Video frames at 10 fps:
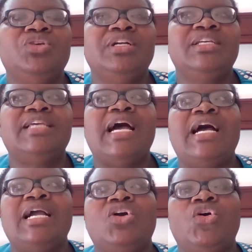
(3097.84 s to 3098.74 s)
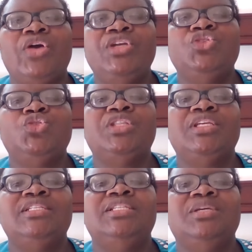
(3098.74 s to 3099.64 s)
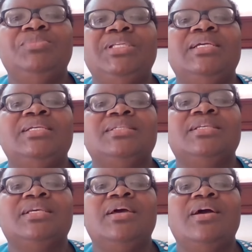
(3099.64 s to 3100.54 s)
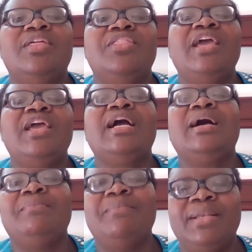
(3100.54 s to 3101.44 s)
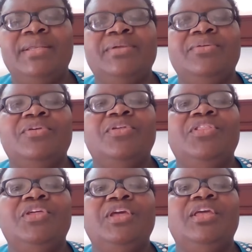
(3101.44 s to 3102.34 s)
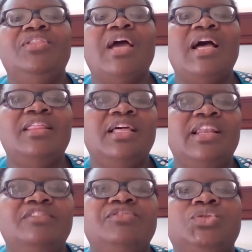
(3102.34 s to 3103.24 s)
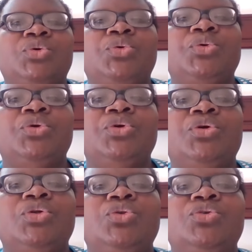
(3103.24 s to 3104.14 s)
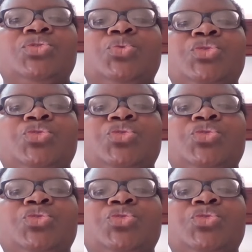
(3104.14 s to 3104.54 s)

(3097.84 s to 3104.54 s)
donkeys are going to the deep tanks, they are accompanying the other livestock. We